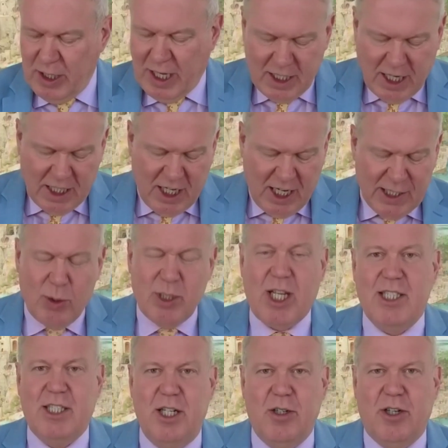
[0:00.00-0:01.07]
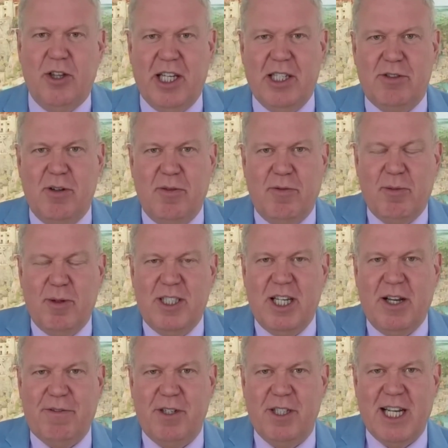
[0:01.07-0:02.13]
And I always like to look at things from a
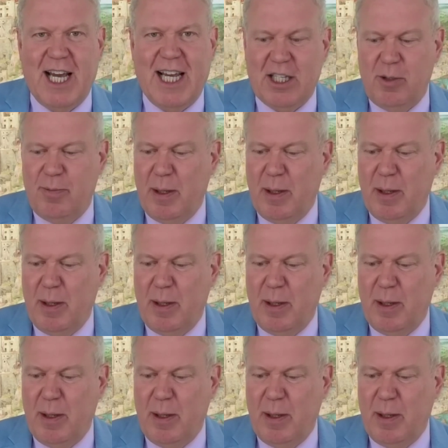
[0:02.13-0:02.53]
different angle.